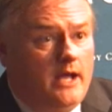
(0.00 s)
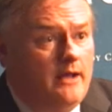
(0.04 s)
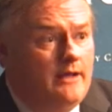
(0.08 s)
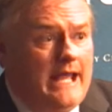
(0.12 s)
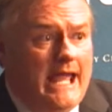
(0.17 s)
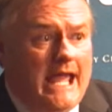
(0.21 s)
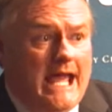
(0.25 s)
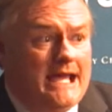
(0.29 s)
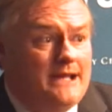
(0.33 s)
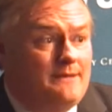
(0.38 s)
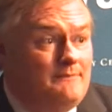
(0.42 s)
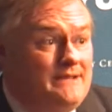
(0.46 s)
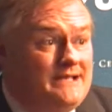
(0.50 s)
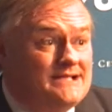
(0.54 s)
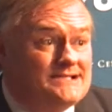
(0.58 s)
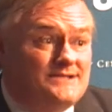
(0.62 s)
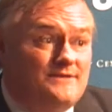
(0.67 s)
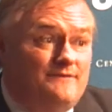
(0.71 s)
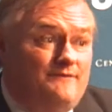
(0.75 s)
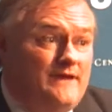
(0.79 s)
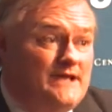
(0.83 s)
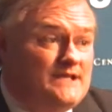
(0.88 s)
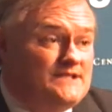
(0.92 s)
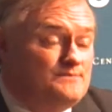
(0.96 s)
add me as a
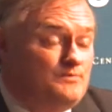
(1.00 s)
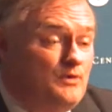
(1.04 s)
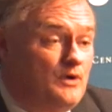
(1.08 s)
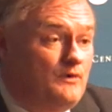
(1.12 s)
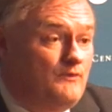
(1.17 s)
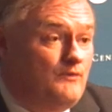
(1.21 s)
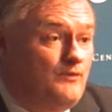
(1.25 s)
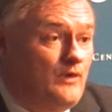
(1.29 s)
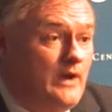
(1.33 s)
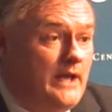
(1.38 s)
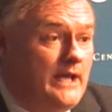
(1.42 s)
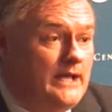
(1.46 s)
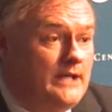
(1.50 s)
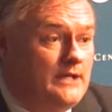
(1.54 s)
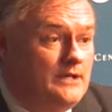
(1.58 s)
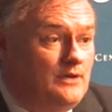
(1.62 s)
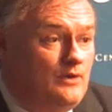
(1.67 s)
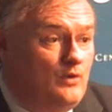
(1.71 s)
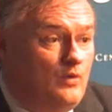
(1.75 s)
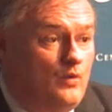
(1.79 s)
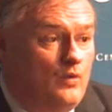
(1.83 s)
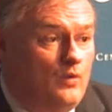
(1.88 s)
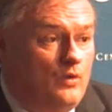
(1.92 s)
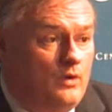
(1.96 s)
Facebook friend
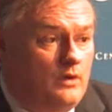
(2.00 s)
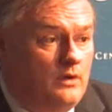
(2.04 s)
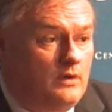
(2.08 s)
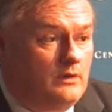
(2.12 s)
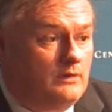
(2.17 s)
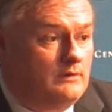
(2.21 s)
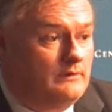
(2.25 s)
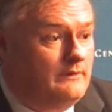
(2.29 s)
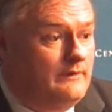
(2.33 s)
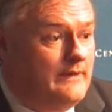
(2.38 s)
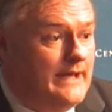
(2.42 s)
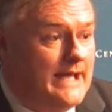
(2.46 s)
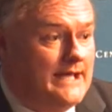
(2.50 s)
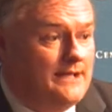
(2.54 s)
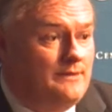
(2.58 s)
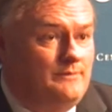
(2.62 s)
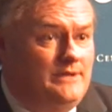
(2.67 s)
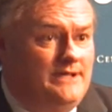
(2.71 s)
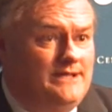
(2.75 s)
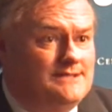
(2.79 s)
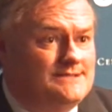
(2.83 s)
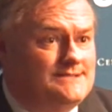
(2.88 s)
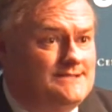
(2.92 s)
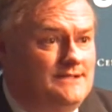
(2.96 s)
or add
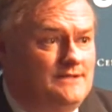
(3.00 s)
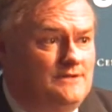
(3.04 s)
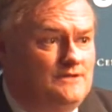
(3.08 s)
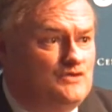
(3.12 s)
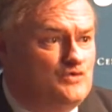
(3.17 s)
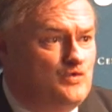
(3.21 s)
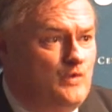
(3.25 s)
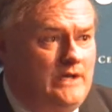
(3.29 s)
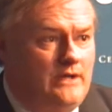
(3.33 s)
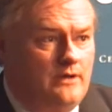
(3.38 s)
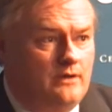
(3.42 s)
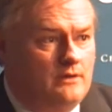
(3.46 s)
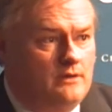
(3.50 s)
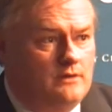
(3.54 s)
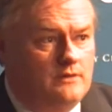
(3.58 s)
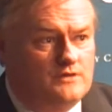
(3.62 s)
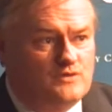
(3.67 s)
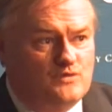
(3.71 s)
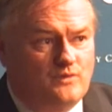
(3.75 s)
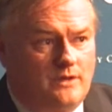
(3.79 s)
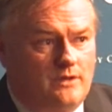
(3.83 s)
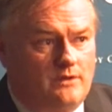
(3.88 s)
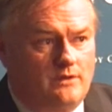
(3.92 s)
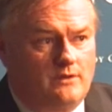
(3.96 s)
me as a
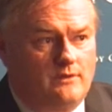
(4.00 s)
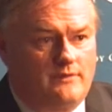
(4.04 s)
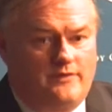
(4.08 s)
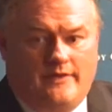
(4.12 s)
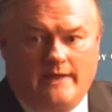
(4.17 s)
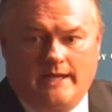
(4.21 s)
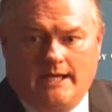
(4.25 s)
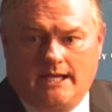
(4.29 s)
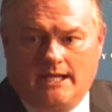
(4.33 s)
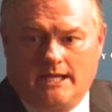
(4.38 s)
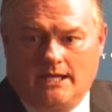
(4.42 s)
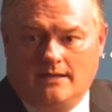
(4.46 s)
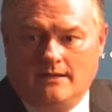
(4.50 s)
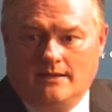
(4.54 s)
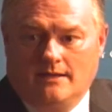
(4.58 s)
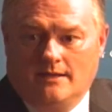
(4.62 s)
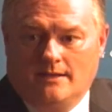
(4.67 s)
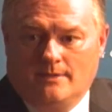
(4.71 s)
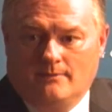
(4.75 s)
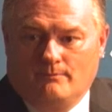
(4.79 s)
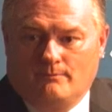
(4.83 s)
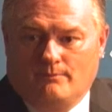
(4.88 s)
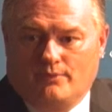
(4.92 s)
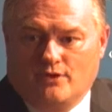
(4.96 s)
Twitter thing
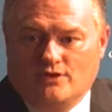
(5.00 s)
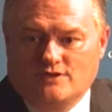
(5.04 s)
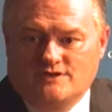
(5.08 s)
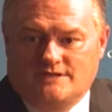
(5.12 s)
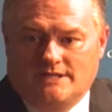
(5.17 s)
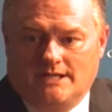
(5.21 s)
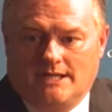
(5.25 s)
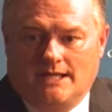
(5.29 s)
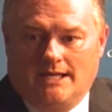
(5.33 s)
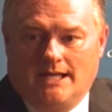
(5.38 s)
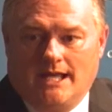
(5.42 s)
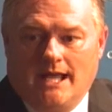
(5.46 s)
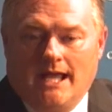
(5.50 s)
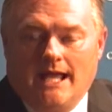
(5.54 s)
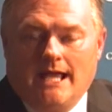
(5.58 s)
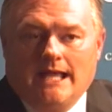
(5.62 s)
person.